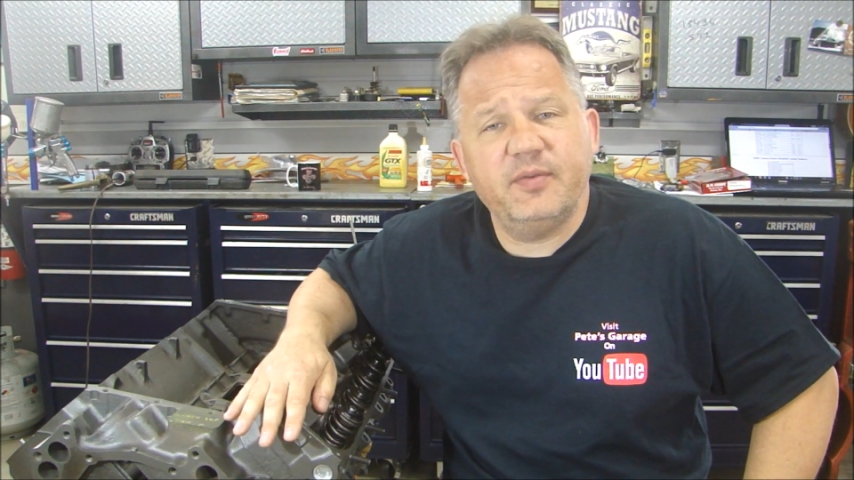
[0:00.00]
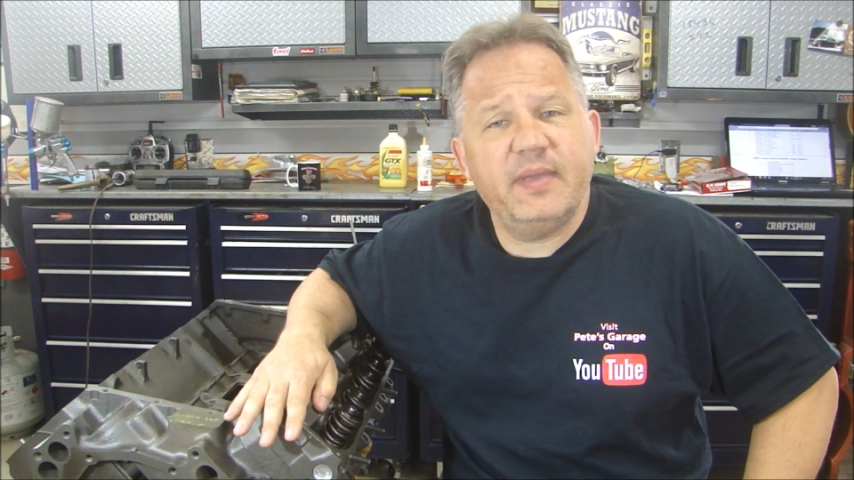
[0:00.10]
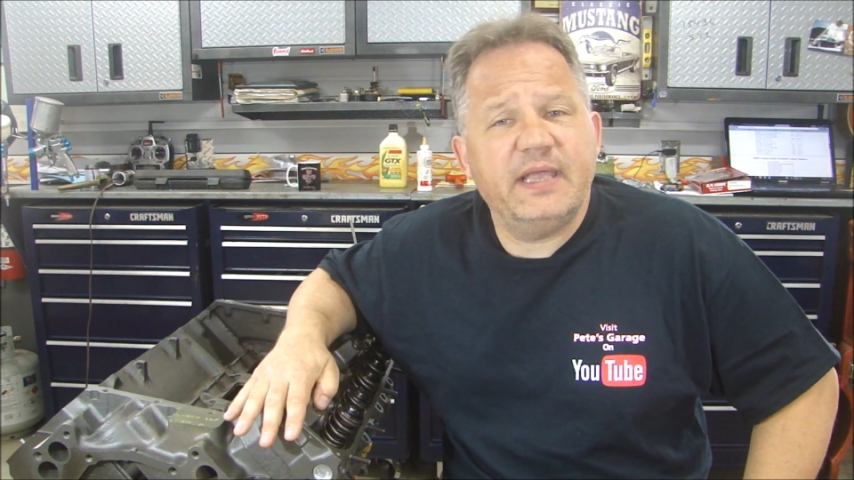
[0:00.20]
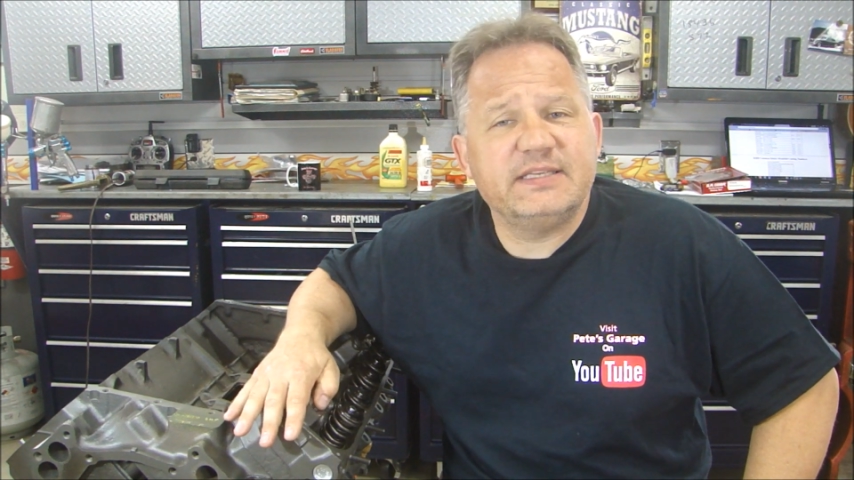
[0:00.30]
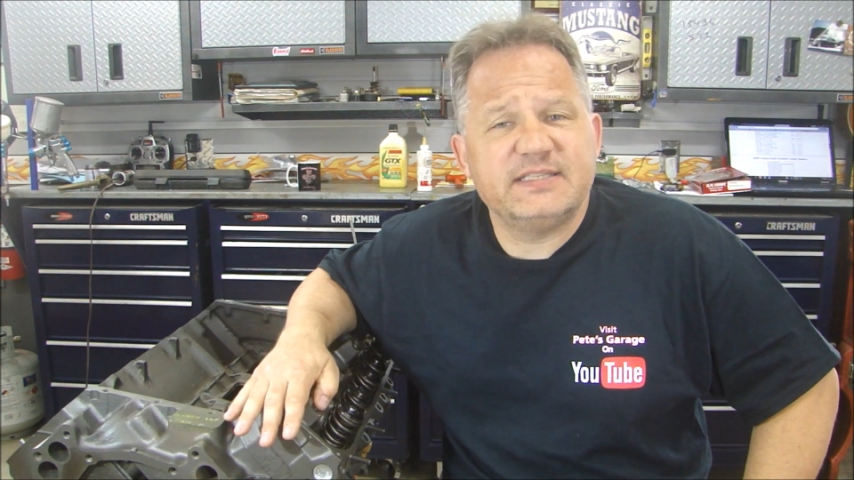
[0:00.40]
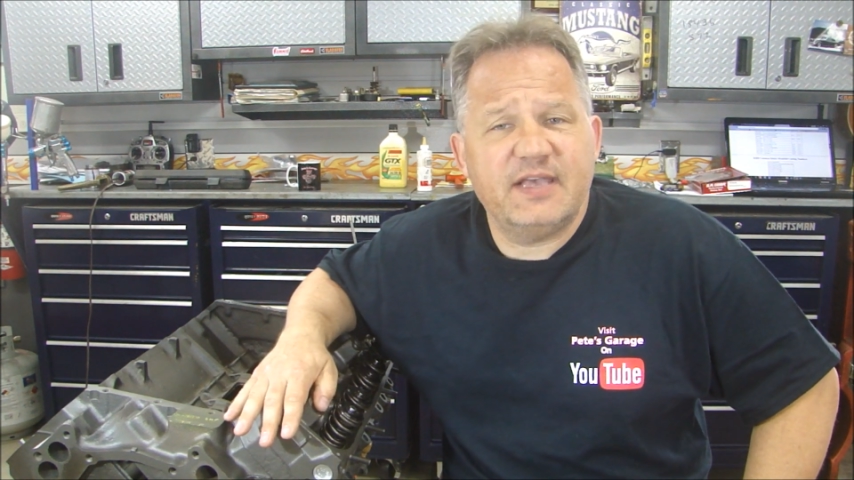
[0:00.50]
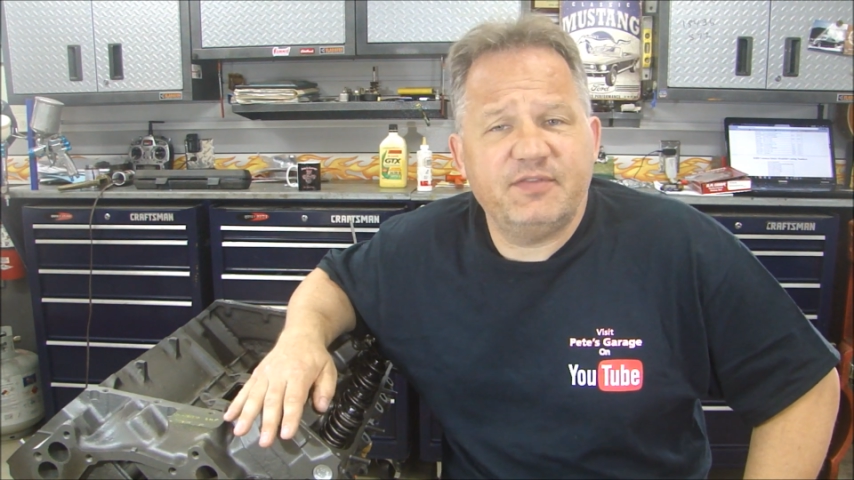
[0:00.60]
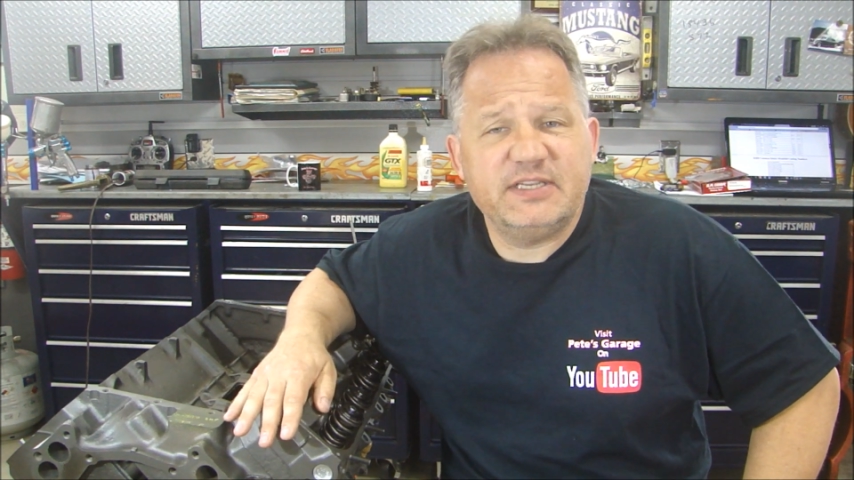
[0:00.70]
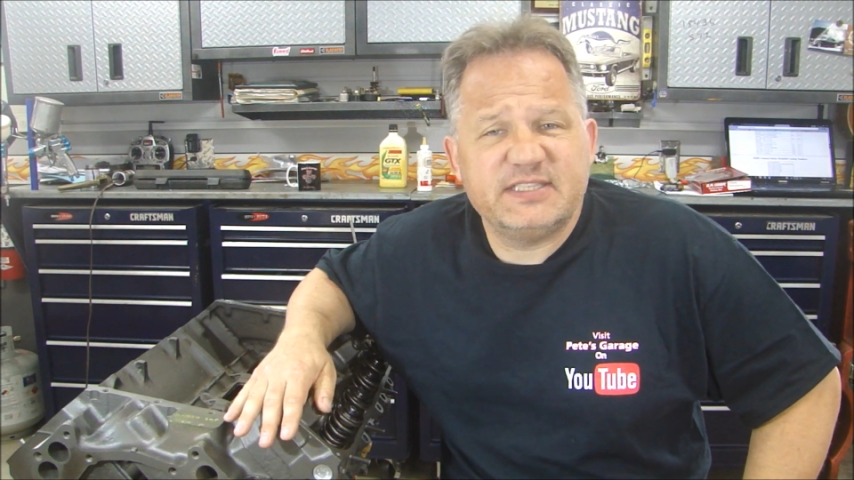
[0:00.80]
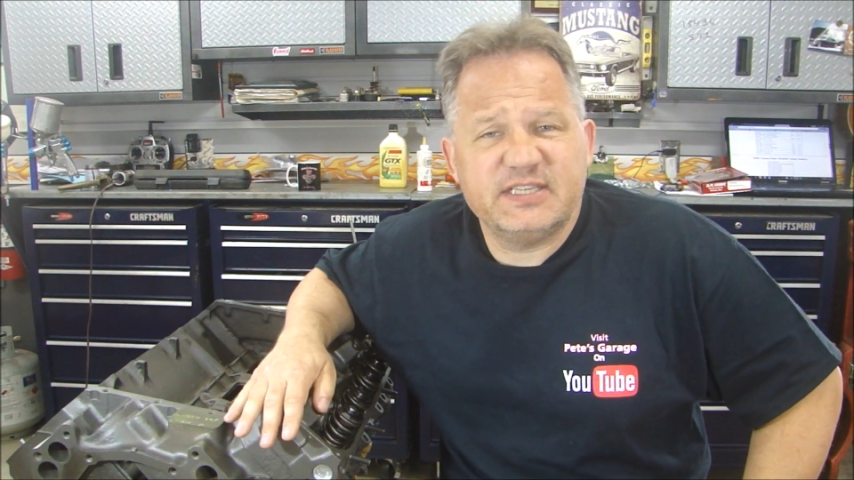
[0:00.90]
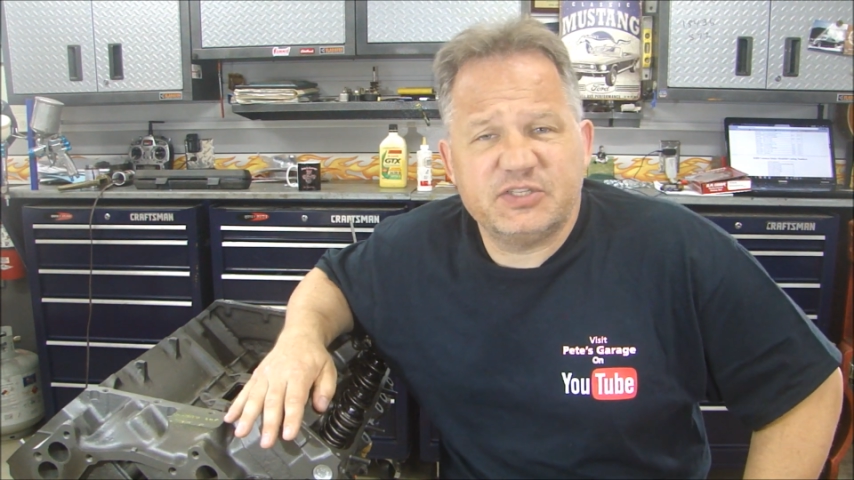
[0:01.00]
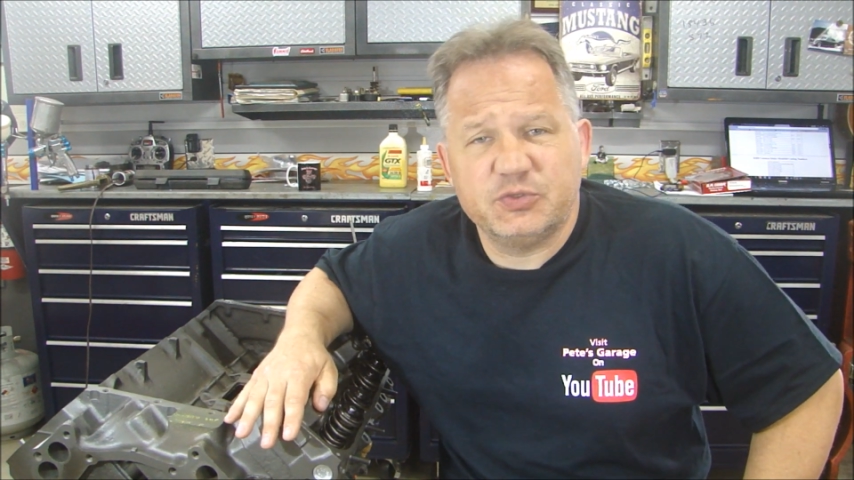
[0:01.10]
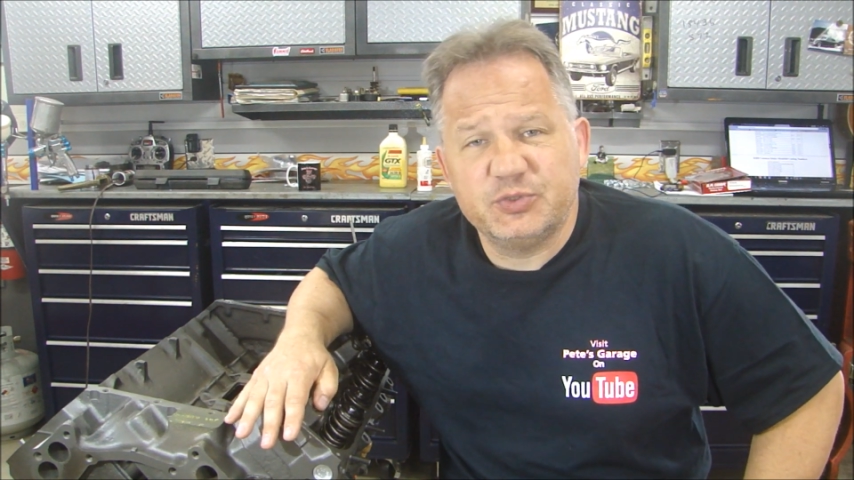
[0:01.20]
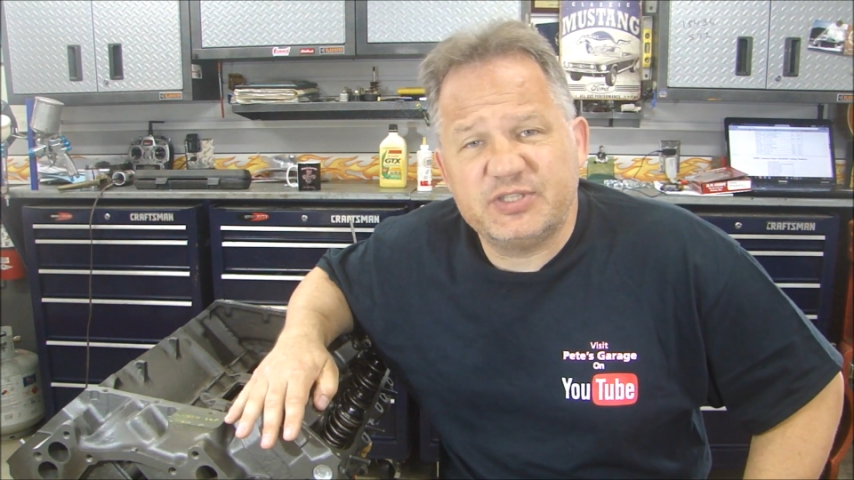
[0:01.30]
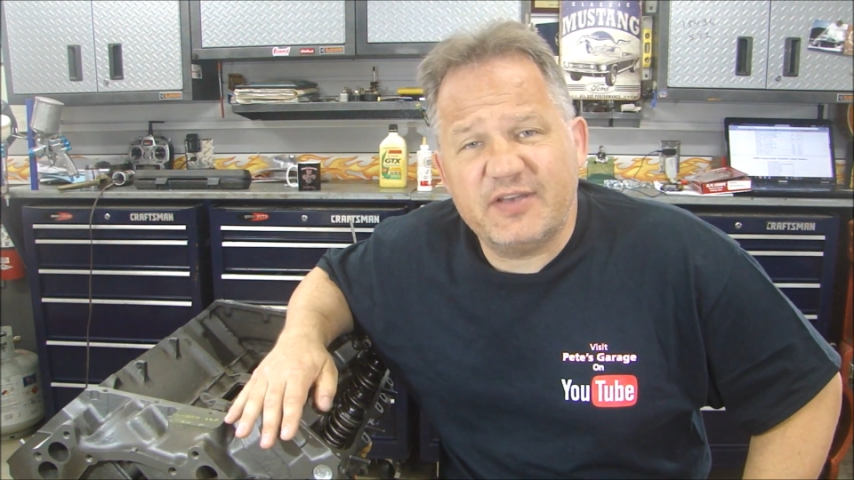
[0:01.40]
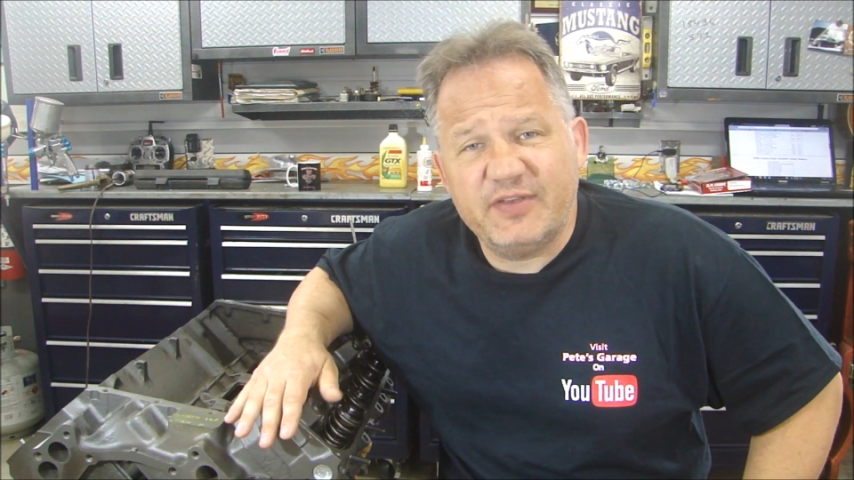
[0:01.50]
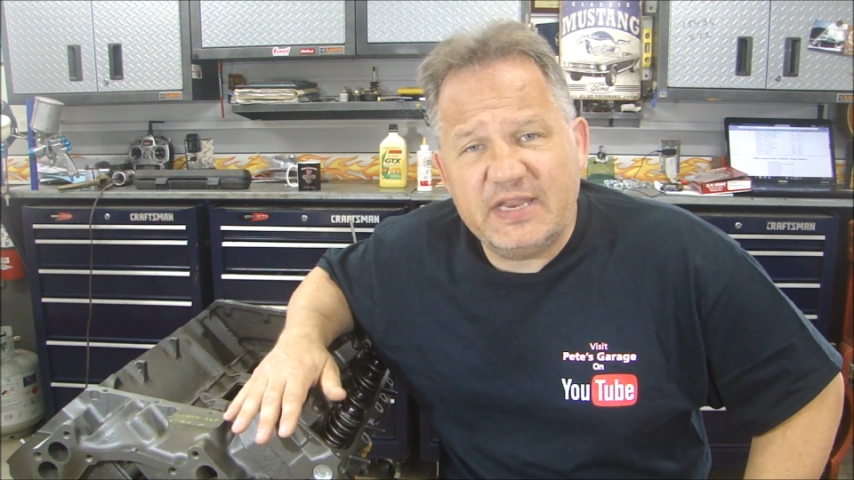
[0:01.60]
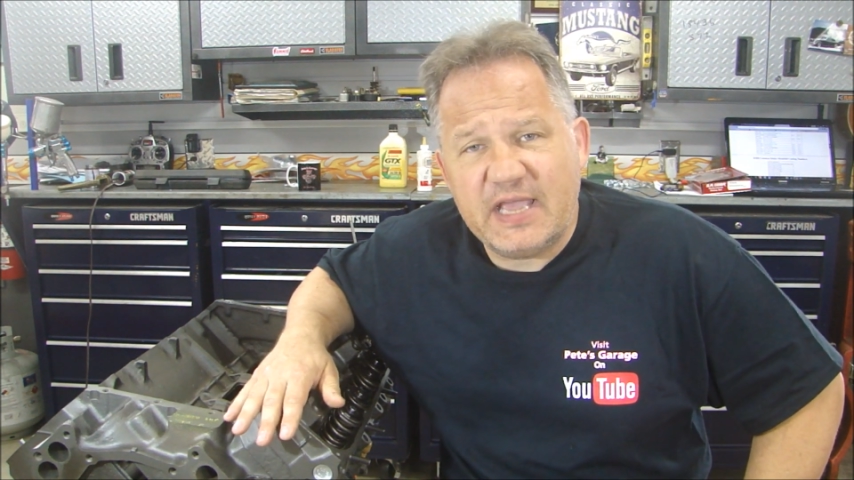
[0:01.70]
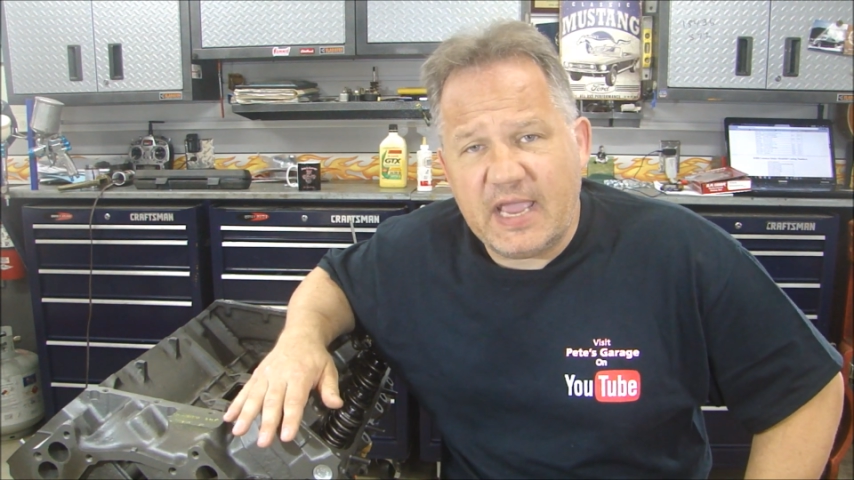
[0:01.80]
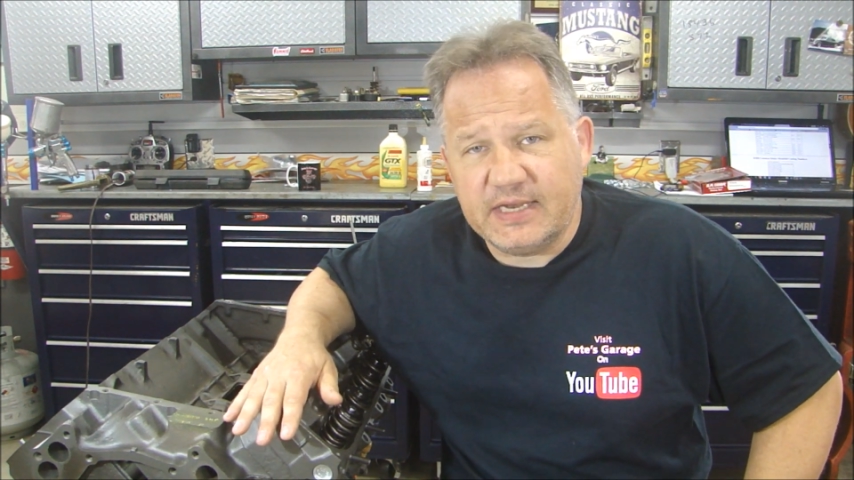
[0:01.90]
made 76 through
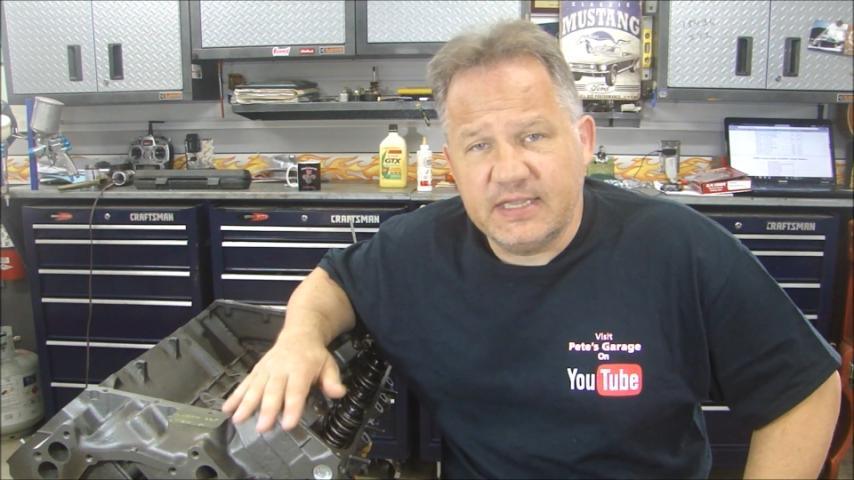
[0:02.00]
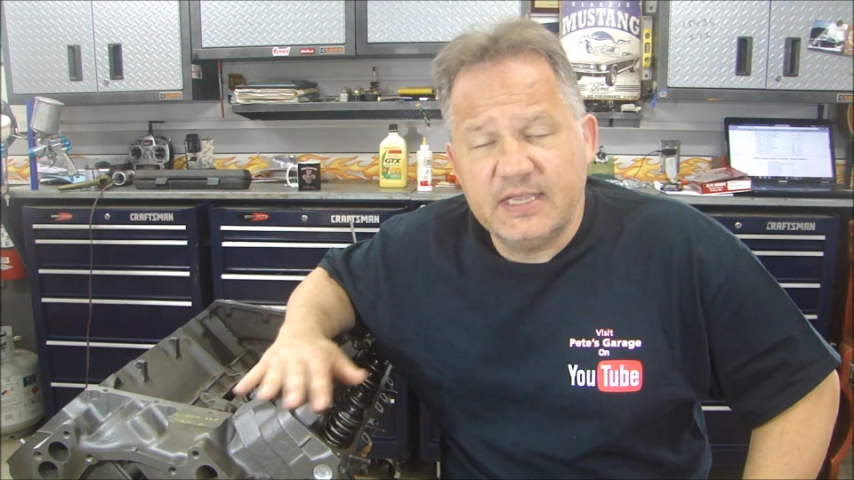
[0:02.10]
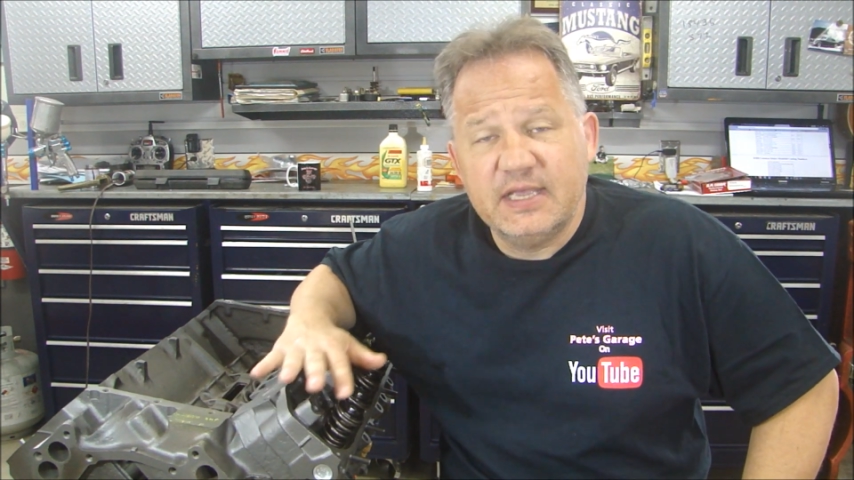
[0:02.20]
78.